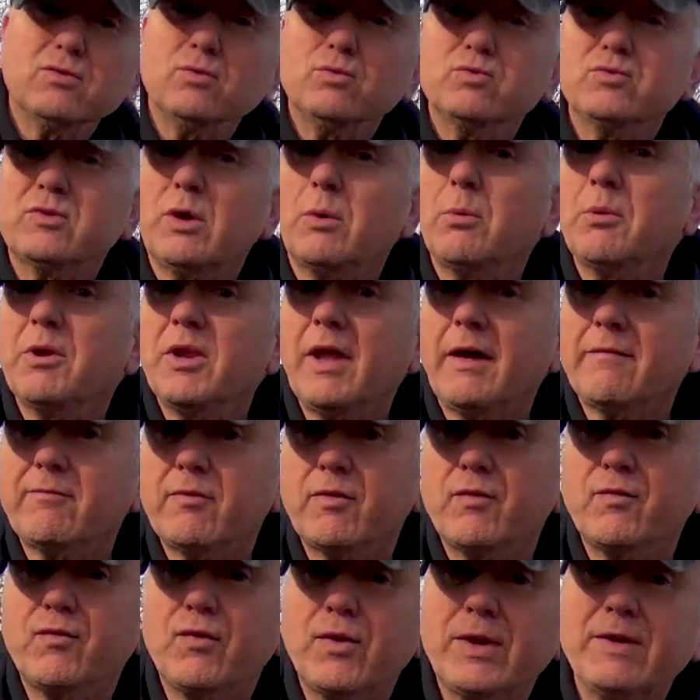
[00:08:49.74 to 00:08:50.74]
also another
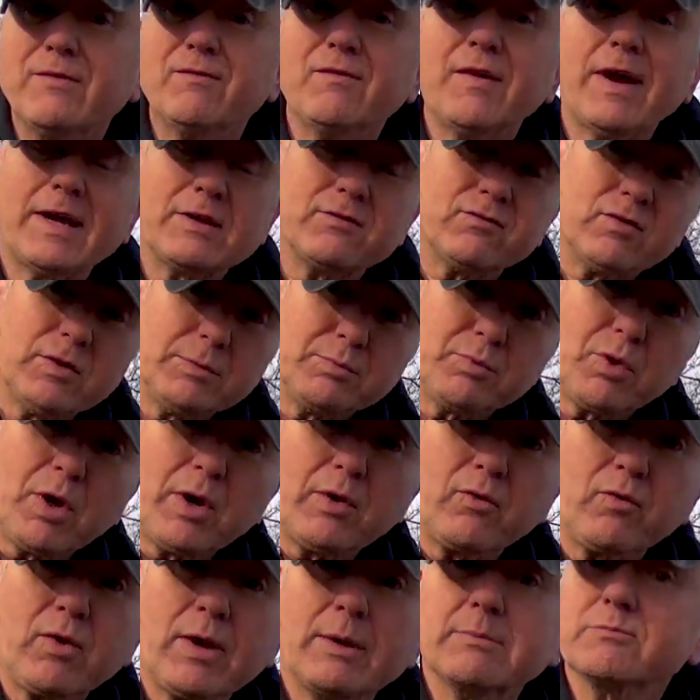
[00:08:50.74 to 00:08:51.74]
3 factory
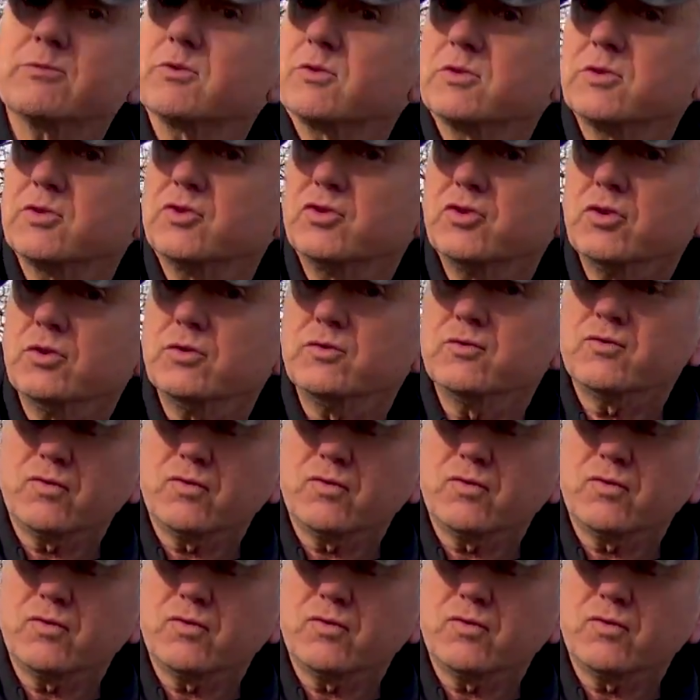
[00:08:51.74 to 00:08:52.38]
programs to choose